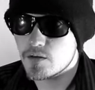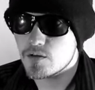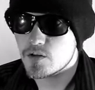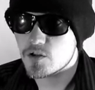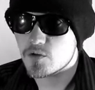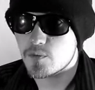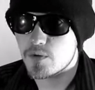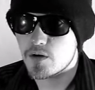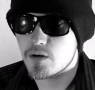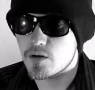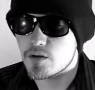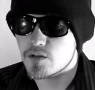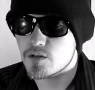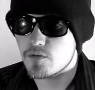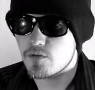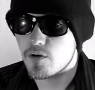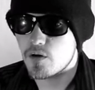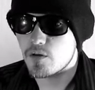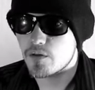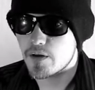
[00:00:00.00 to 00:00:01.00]
just because
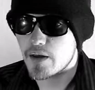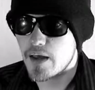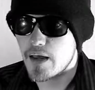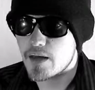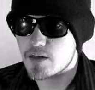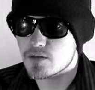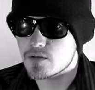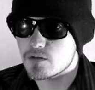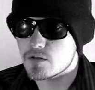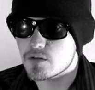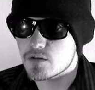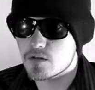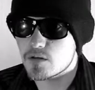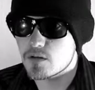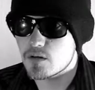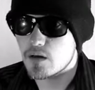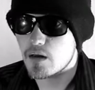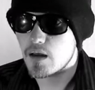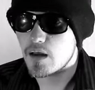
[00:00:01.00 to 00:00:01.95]
of all the castles